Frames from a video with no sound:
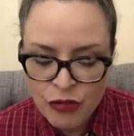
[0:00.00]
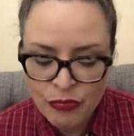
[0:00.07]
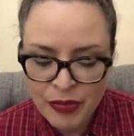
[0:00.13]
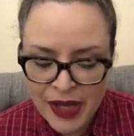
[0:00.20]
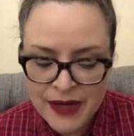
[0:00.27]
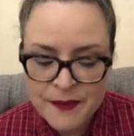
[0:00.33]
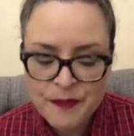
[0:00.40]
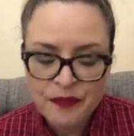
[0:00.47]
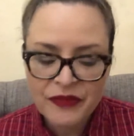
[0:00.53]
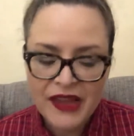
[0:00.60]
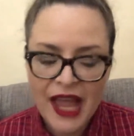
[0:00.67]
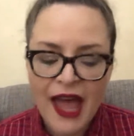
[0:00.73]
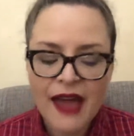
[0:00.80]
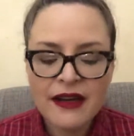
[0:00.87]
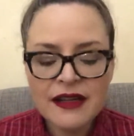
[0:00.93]
But
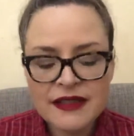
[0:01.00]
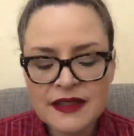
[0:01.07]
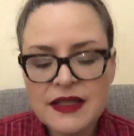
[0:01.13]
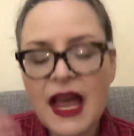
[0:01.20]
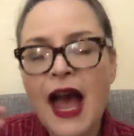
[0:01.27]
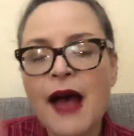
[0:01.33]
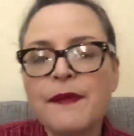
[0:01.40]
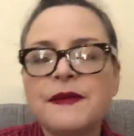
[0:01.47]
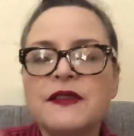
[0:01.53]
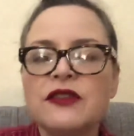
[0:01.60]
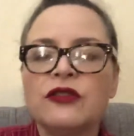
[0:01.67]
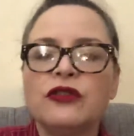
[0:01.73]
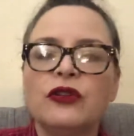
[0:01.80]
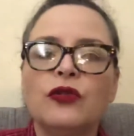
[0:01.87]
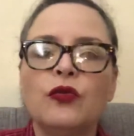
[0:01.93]
at its
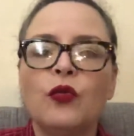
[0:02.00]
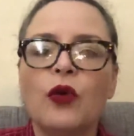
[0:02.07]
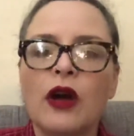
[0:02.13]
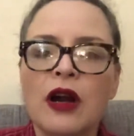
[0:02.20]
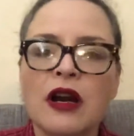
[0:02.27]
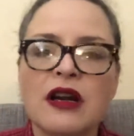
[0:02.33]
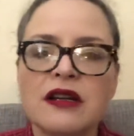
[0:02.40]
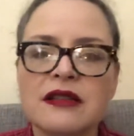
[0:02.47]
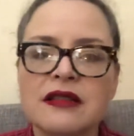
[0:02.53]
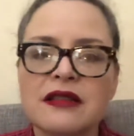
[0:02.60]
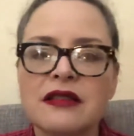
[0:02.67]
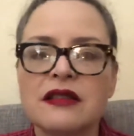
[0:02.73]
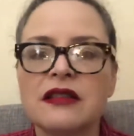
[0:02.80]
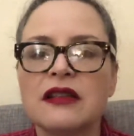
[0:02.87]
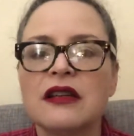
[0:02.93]
absolute
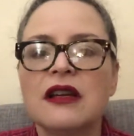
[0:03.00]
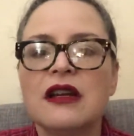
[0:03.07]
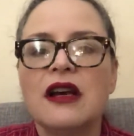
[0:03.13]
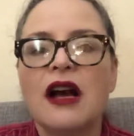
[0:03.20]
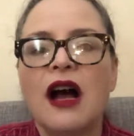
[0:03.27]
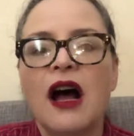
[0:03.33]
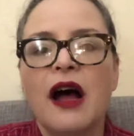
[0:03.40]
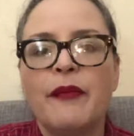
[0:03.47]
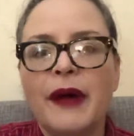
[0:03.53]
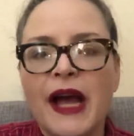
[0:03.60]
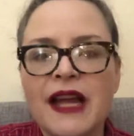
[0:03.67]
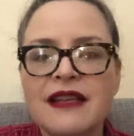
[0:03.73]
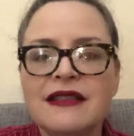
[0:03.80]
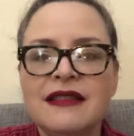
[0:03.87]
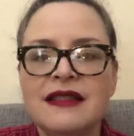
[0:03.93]
worst, a
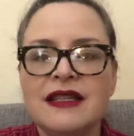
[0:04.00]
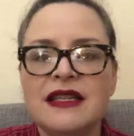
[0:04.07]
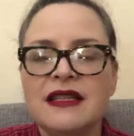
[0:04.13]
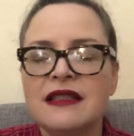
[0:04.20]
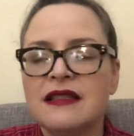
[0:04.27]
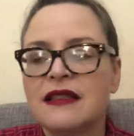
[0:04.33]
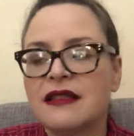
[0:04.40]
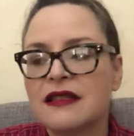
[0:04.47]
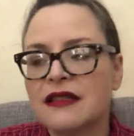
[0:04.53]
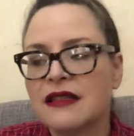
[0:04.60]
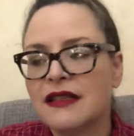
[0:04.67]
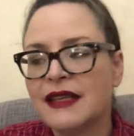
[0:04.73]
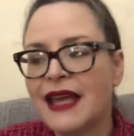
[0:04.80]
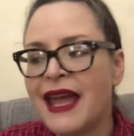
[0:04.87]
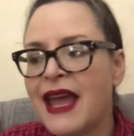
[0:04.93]
Pisces
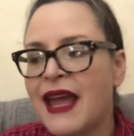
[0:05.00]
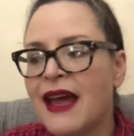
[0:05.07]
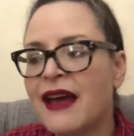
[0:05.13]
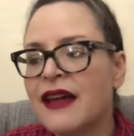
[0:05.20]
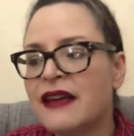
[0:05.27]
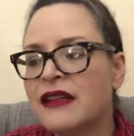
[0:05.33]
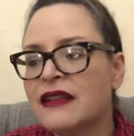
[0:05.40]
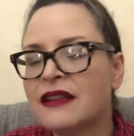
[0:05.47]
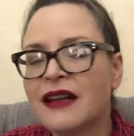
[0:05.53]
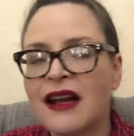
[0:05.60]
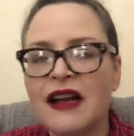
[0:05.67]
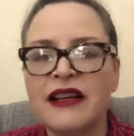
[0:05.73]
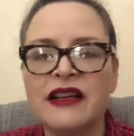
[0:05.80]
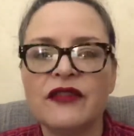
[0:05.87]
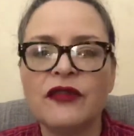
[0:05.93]
can
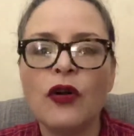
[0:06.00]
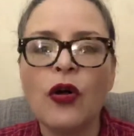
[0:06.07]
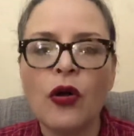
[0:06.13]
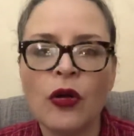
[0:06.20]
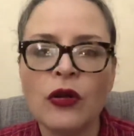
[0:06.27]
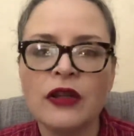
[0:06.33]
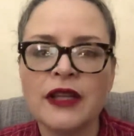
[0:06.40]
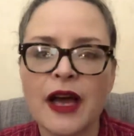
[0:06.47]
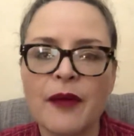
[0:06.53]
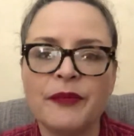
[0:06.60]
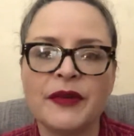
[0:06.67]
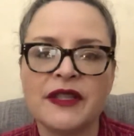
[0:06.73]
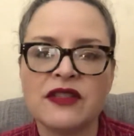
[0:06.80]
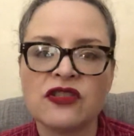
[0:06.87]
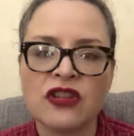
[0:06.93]
kind of hole
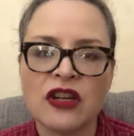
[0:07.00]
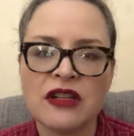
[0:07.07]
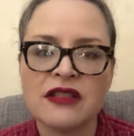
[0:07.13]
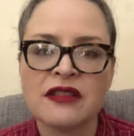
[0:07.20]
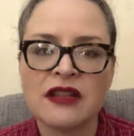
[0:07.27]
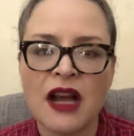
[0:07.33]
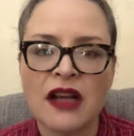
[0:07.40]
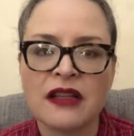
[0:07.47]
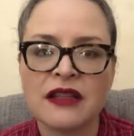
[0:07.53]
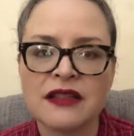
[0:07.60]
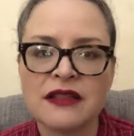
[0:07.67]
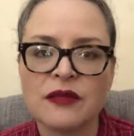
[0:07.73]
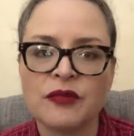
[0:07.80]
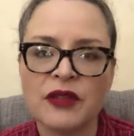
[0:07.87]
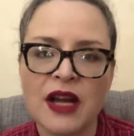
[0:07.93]
up and start stocking
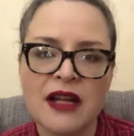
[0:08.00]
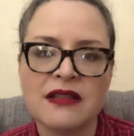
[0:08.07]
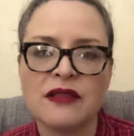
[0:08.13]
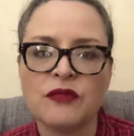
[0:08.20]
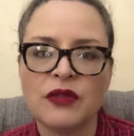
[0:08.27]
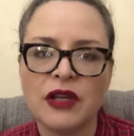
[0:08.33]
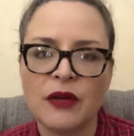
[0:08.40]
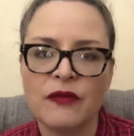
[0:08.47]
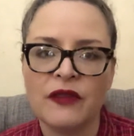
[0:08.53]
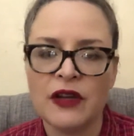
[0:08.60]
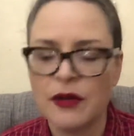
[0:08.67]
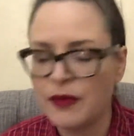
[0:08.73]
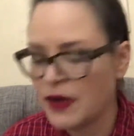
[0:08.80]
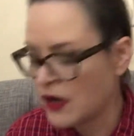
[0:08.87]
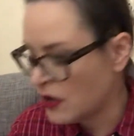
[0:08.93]
supplies and become
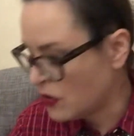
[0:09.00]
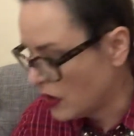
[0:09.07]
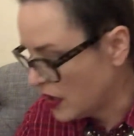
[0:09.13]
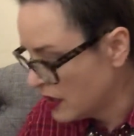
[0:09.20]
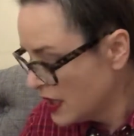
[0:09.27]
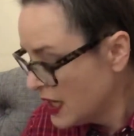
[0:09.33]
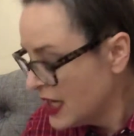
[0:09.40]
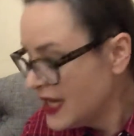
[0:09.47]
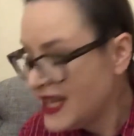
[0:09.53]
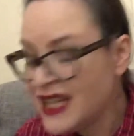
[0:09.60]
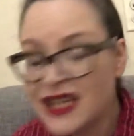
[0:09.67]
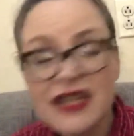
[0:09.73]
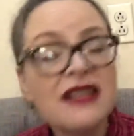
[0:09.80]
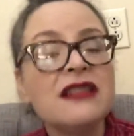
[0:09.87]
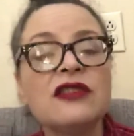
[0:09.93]
very paranoid.
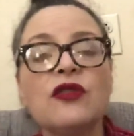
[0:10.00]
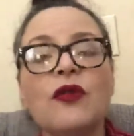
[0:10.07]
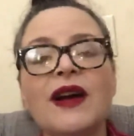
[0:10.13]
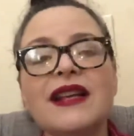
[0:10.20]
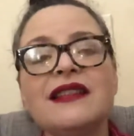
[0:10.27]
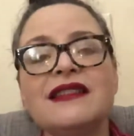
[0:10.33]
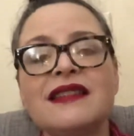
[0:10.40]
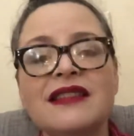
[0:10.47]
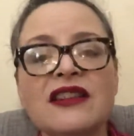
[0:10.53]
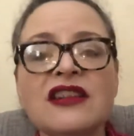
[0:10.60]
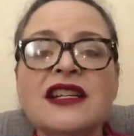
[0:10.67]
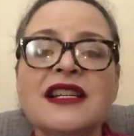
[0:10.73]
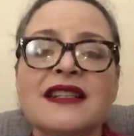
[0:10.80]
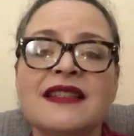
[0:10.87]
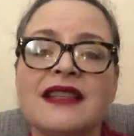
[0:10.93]
It is quite
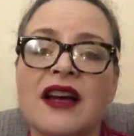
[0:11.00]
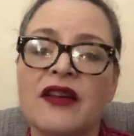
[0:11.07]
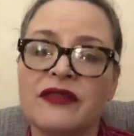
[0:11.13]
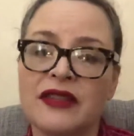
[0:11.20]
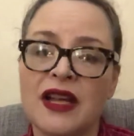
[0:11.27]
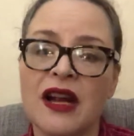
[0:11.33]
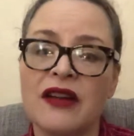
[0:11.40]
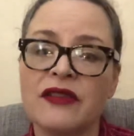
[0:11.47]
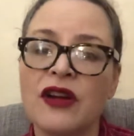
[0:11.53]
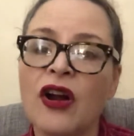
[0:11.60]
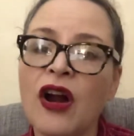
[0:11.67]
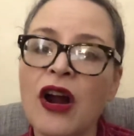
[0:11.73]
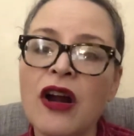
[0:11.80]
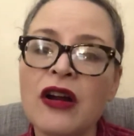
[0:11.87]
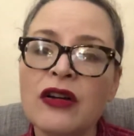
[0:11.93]
serious out there. There
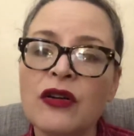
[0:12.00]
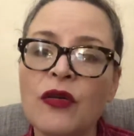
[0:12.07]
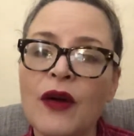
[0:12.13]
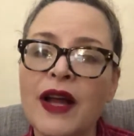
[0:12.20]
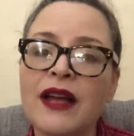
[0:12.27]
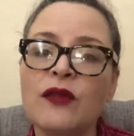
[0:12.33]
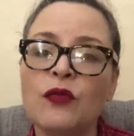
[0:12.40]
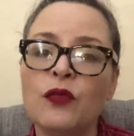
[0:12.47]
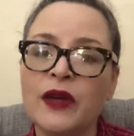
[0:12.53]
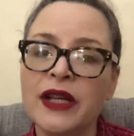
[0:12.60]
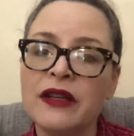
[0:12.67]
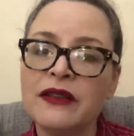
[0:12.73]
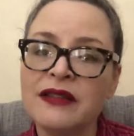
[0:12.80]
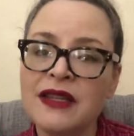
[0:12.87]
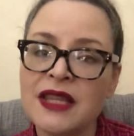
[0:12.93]
are quite
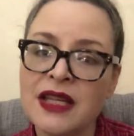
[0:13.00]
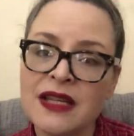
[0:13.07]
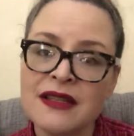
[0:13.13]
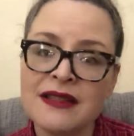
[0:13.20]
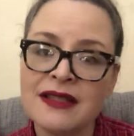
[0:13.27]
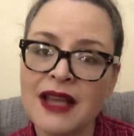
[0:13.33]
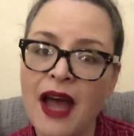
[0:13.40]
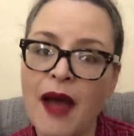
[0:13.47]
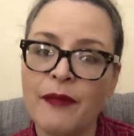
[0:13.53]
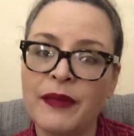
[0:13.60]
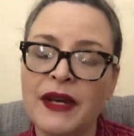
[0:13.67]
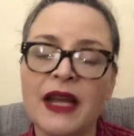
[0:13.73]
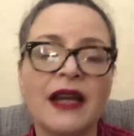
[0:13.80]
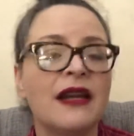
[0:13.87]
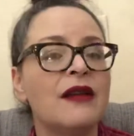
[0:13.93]
weird things
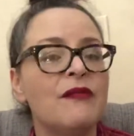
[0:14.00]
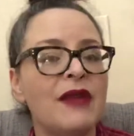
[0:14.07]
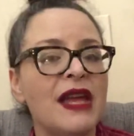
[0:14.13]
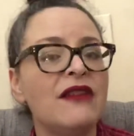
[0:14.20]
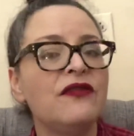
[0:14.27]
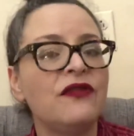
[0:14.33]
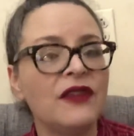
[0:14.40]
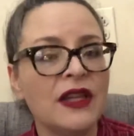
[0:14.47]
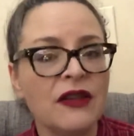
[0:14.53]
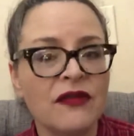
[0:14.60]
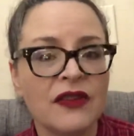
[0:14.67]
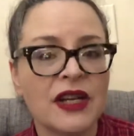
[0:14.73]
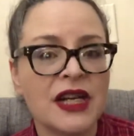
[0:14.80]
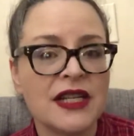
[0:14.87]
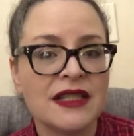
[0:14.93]
happening, and it may feel
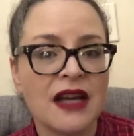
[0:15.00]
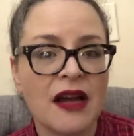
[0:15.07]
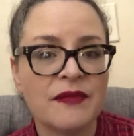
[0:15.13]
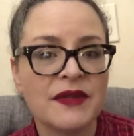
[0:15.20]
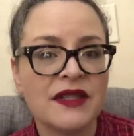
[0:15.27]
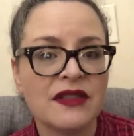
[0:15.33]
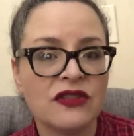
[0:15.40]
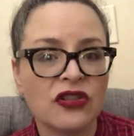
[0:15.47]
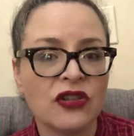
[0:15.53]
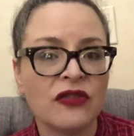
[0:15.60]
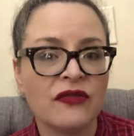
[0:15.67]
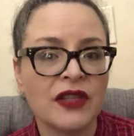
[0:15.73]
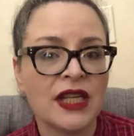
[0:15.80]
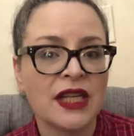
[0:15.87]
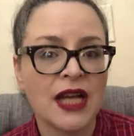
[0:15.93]
very
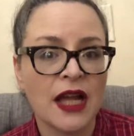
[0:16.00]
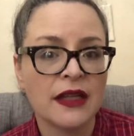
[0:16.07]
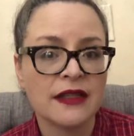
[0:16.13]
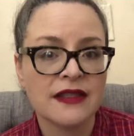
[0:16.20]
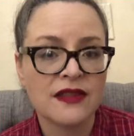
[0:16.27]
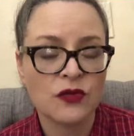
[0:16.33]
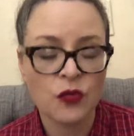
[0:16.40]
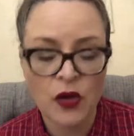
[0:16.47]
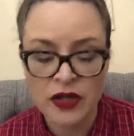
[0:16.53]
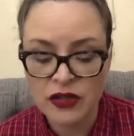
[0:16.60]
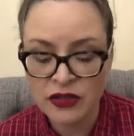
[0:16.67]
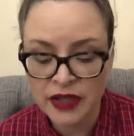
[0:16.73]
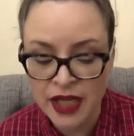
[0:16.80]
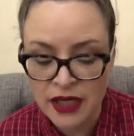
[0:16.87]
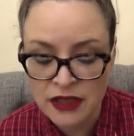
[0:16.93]
topsy-turvy in Alice in
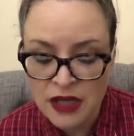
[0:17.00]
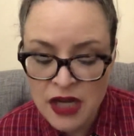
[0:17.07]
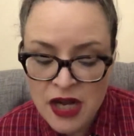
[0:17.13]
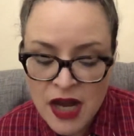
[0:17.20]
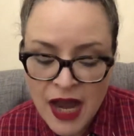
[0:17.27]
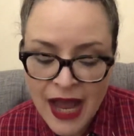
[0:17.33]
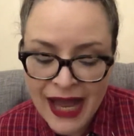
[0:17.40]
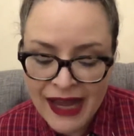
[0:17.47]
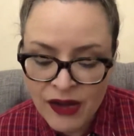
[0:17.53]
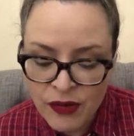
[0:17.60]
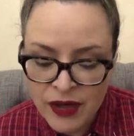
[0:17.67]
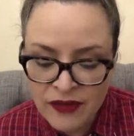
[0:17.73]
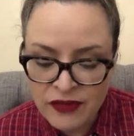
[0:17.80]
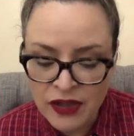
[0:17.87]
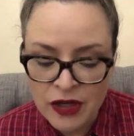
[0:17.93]
Wonderland.
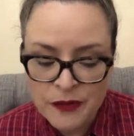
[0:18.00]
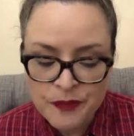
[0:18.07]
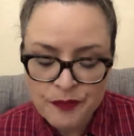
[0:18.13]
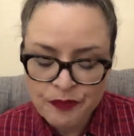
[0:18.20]
However,